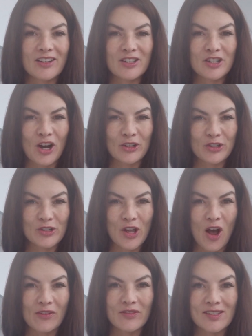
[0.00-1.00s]
doctor's
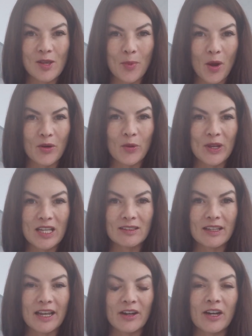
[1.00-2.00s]
office about a
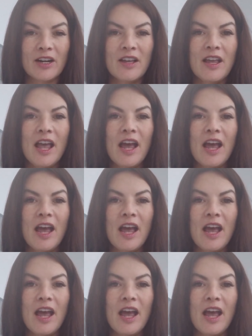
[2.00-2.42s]
week later,